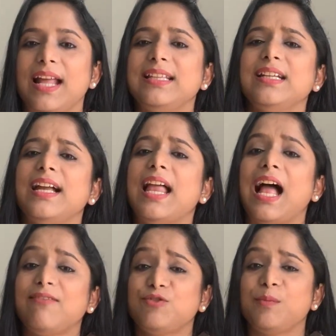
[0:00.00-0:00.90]
I think I'll
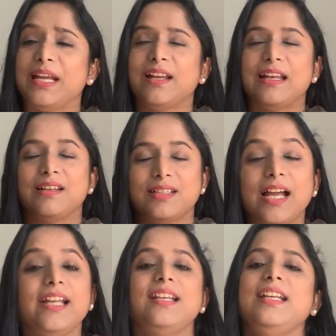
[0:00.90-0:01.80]
have to make an
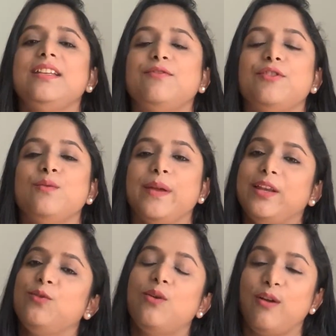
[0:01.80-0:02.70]
entirely different
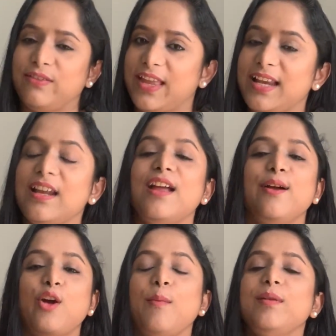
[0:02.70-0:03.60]
video on that.
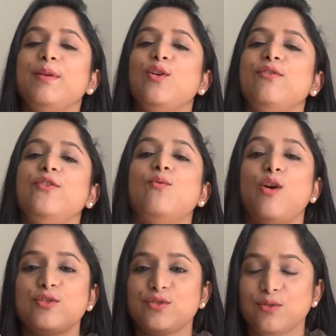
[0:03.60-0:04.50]
Comment below if you
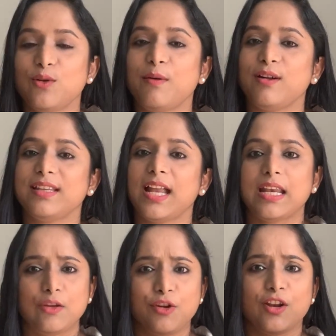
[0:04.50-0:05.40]
want to know about
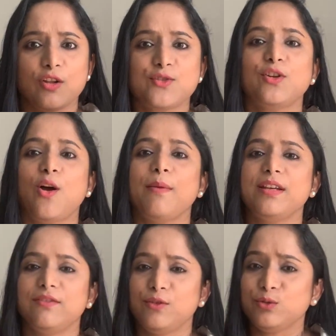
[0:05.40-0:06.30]
that. You can also comment
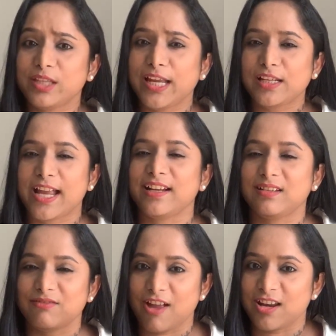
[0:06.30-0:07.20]
if you think
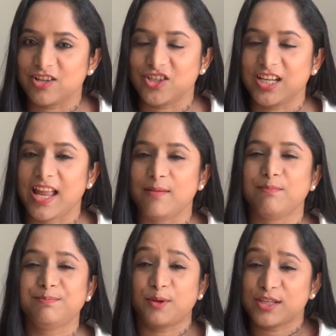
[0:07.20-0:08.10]
negative energy and
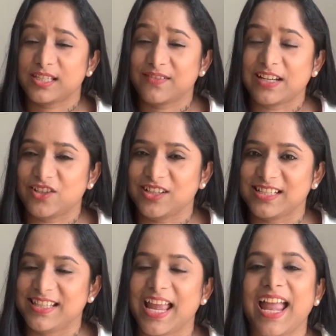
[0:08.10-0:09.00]
positive energy is
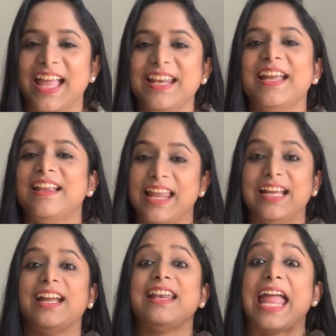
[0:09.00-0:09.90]
there,
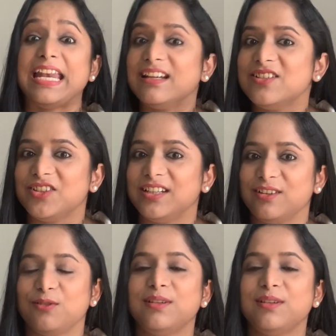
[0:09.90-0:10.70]
like an energy,